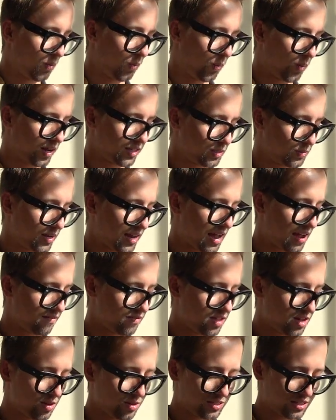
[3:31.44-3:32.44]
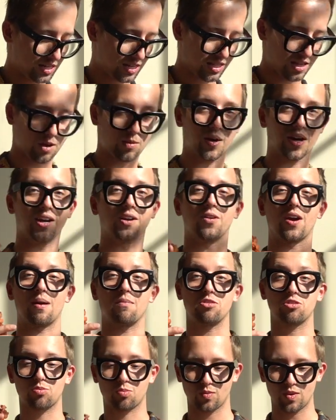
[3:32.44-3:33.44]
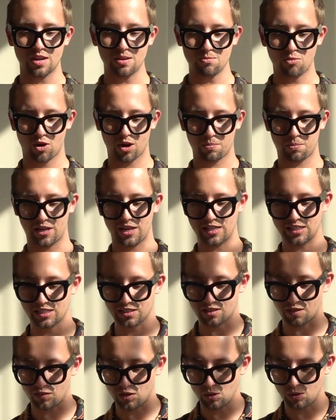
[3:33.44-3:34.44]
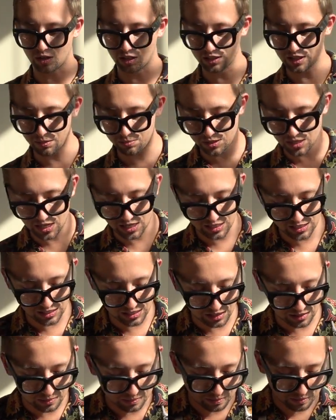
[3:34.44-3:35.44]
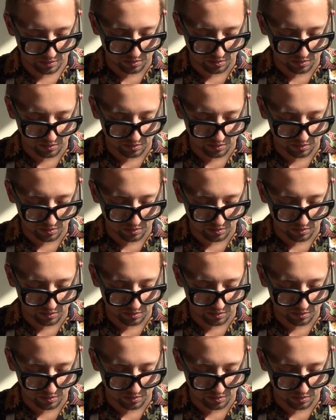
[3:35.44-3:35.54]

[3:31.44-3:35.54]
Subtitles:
once we have those in there, we're going to grab 3 more pieces of eucalyptus.